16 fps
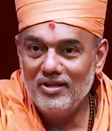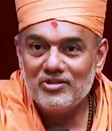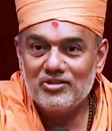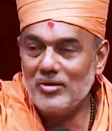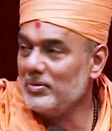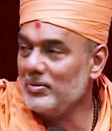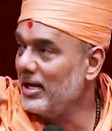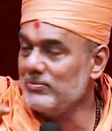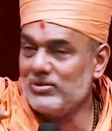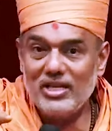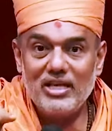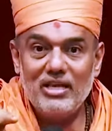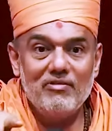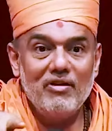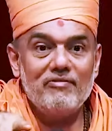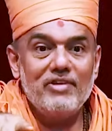Sometimes I
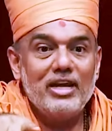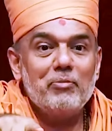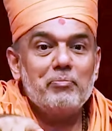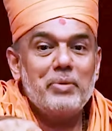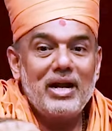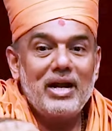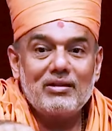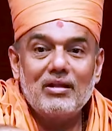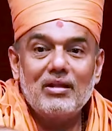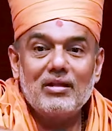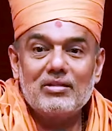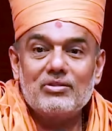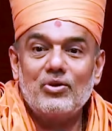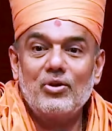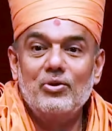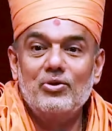give a very
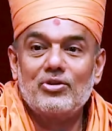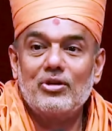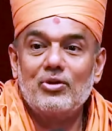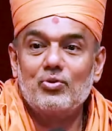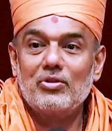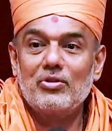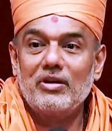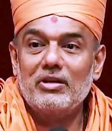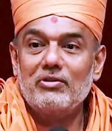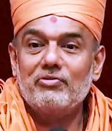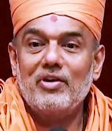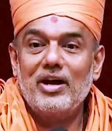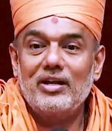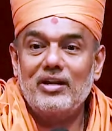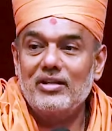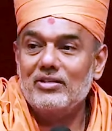practical solution to the
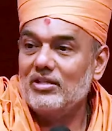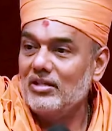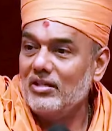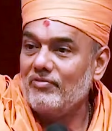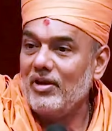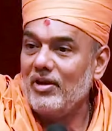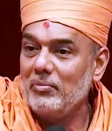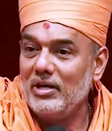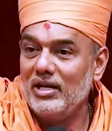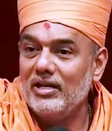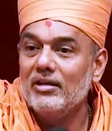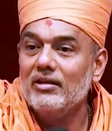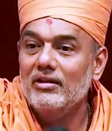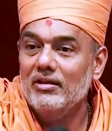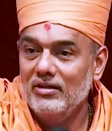infightings in the family.